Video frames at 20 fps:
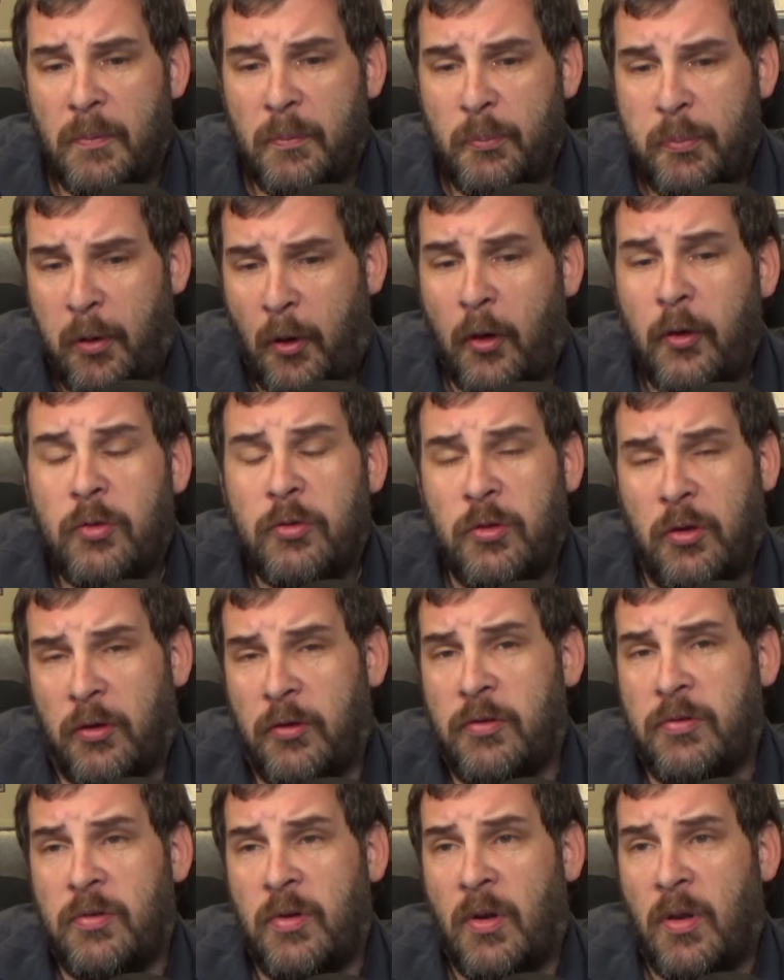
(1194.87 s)

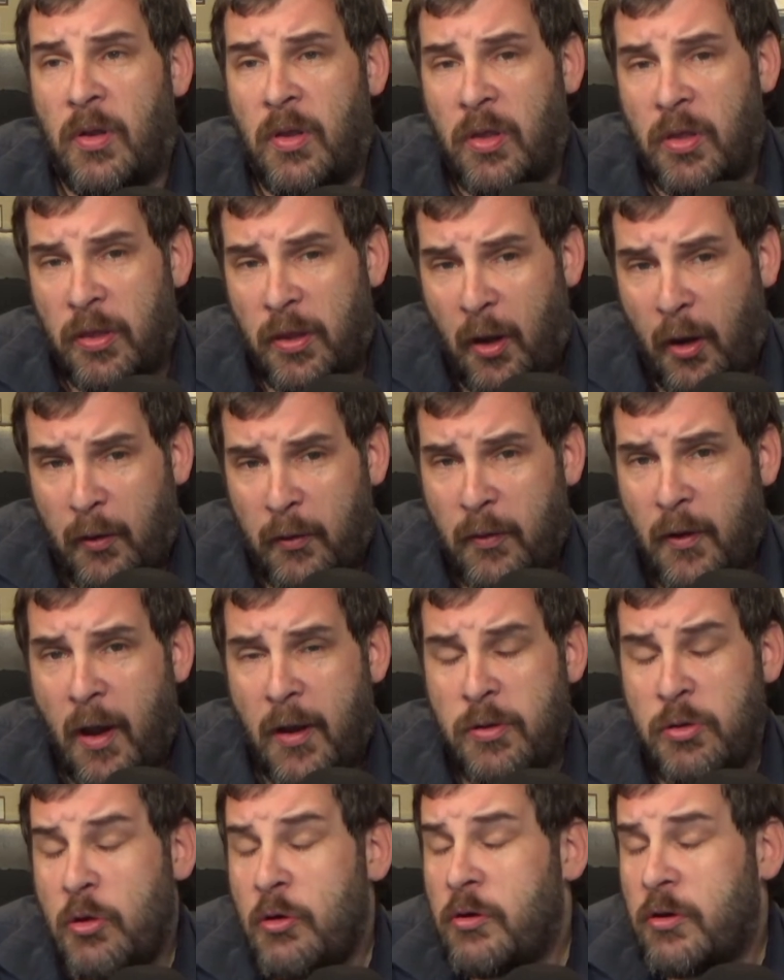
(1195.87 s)
purchased their
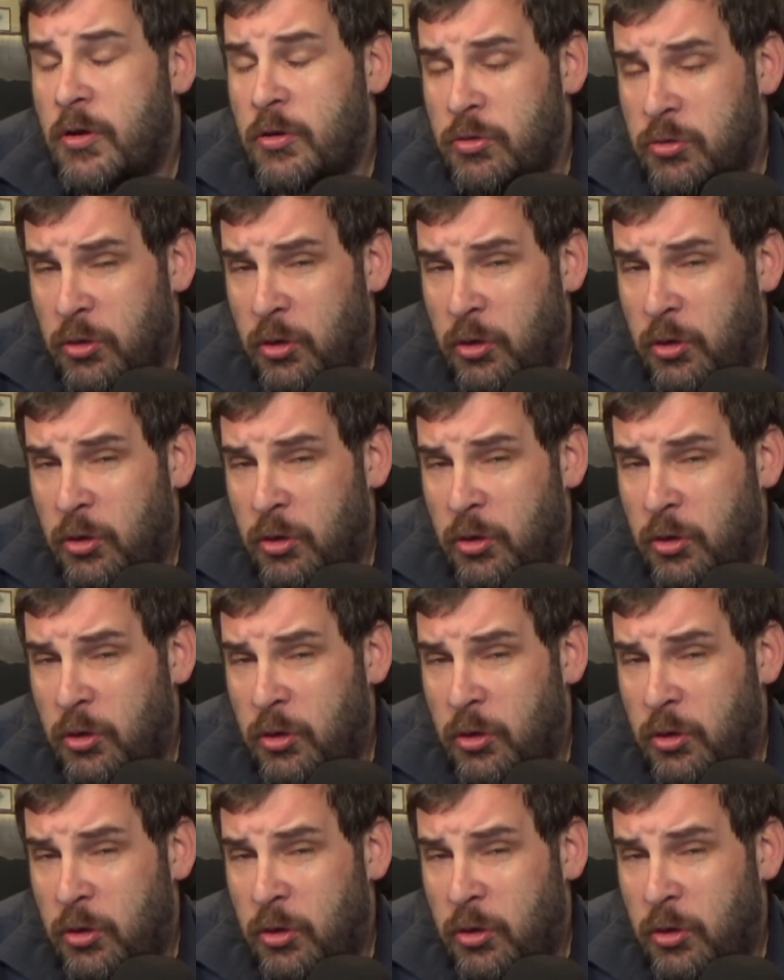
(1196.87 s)
you can